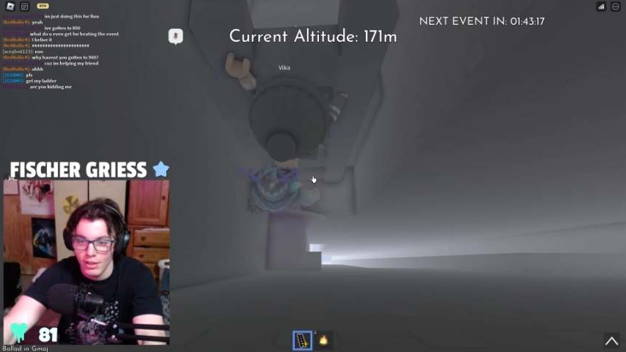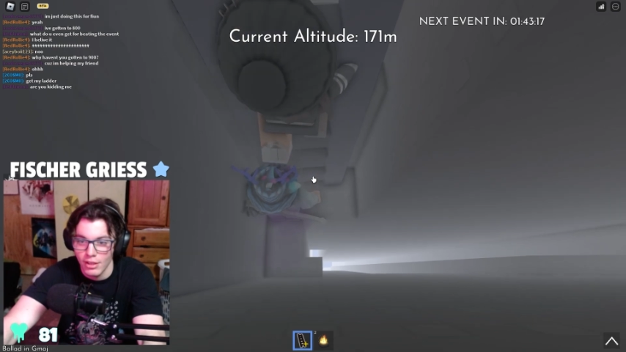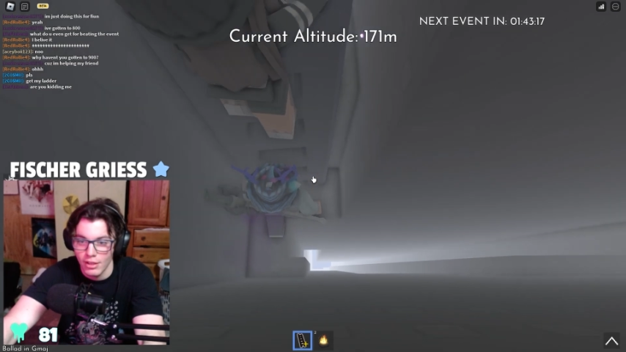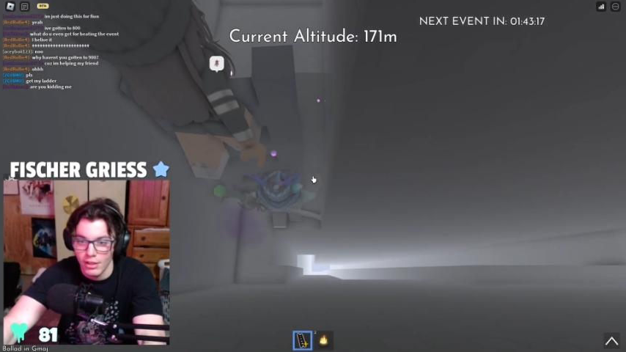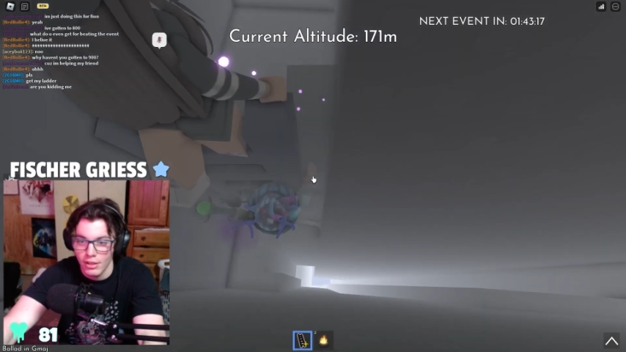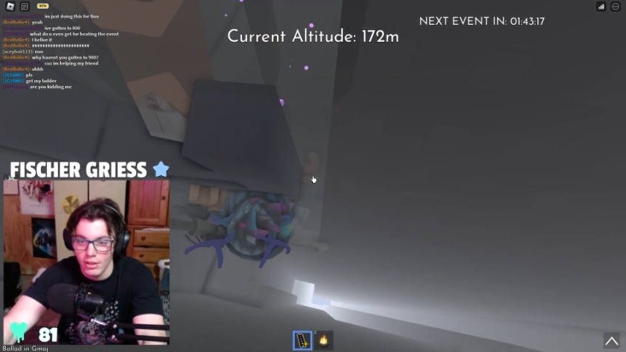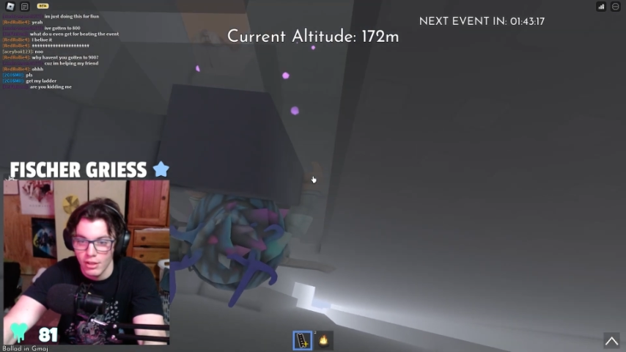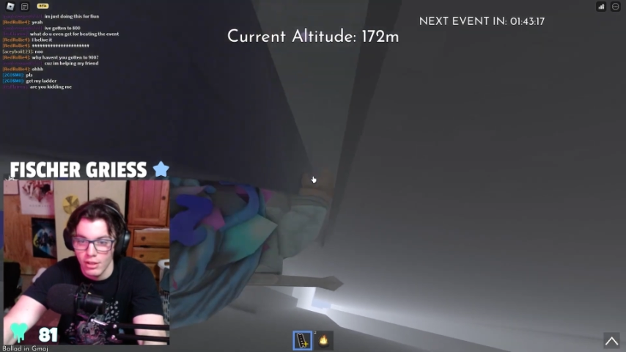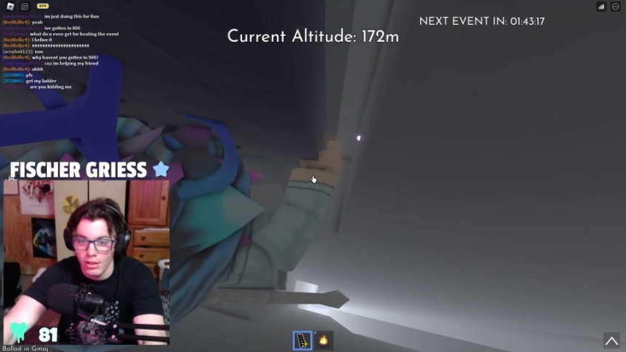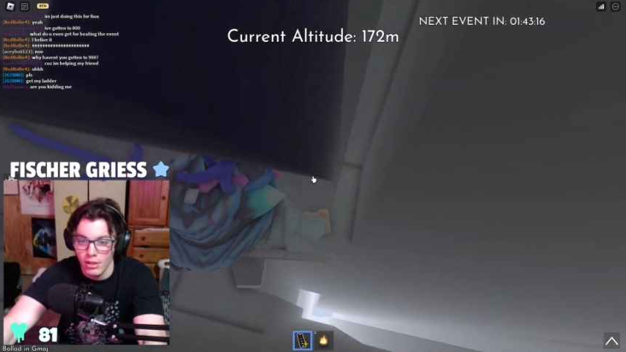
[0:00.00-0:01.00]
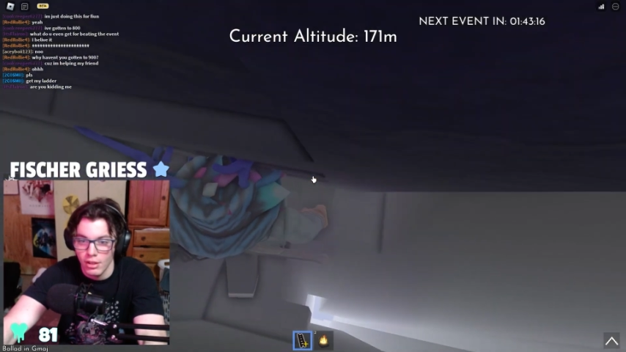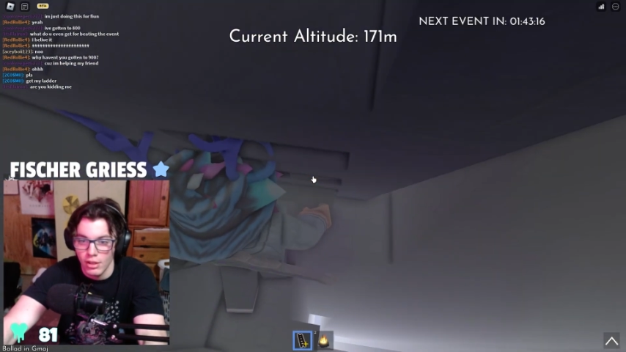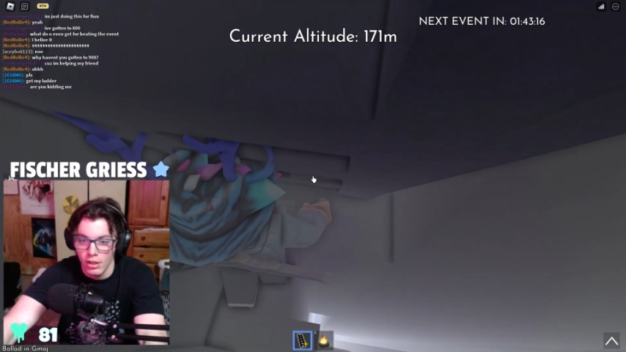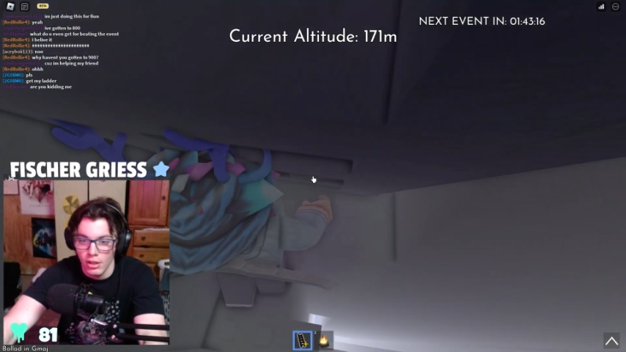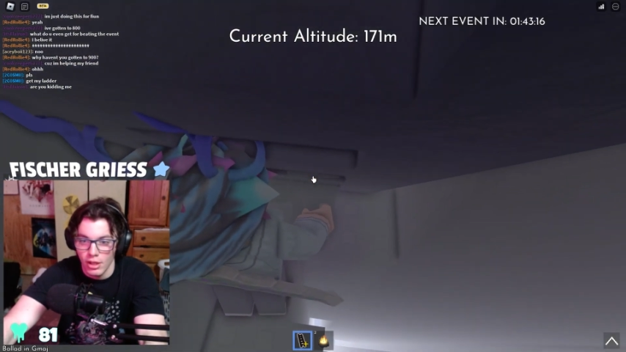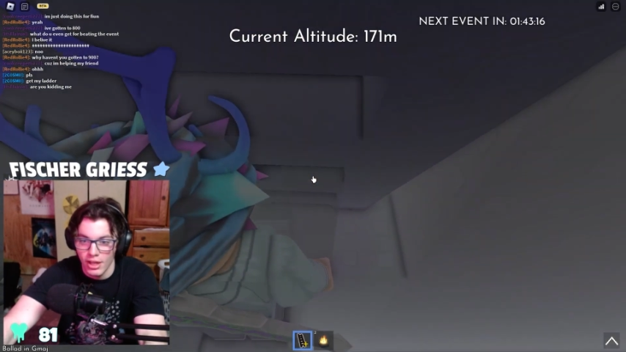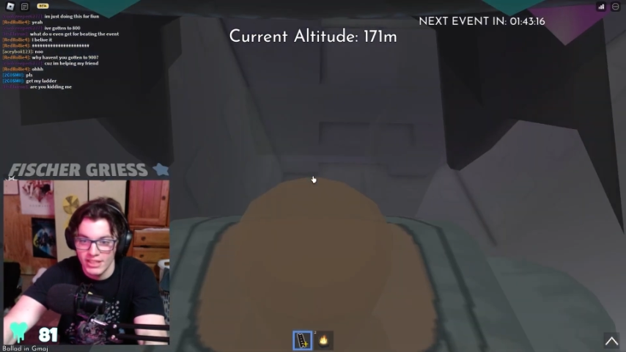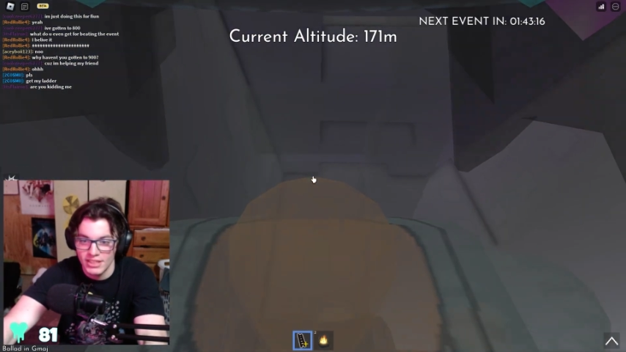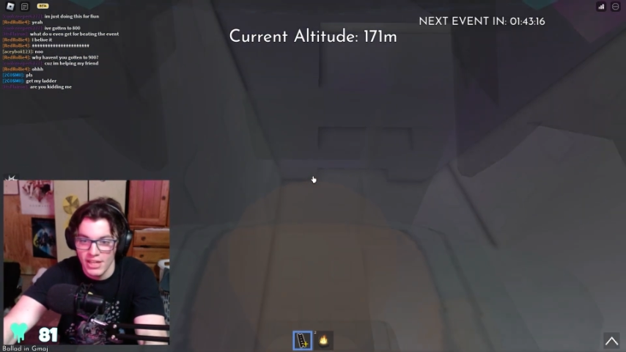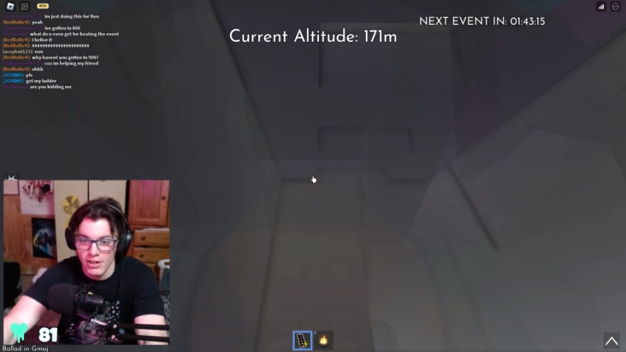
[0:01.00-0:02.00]
this like a million times. I
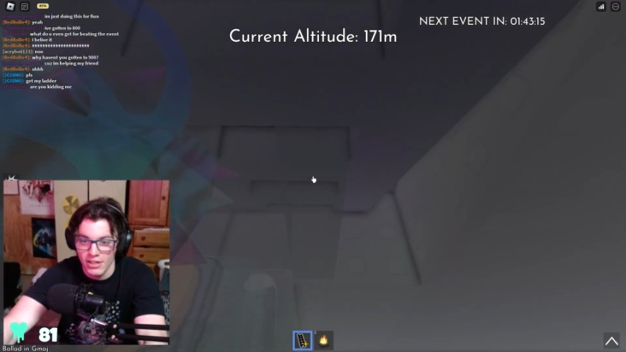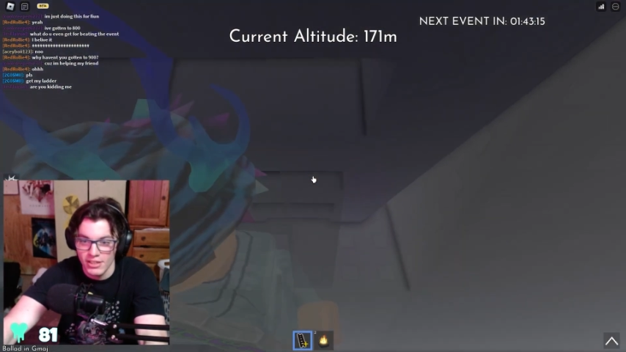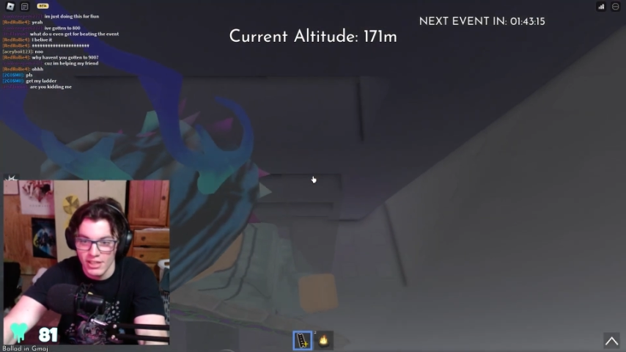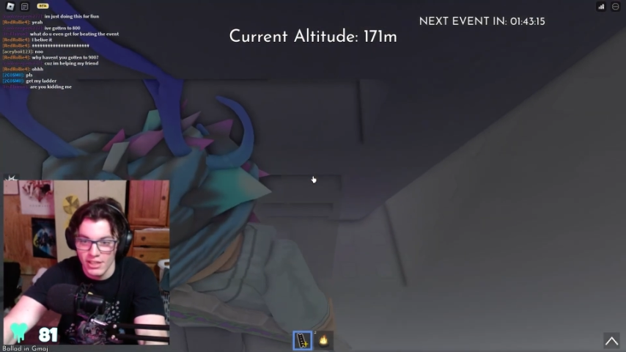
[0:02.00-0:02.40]
stared into the.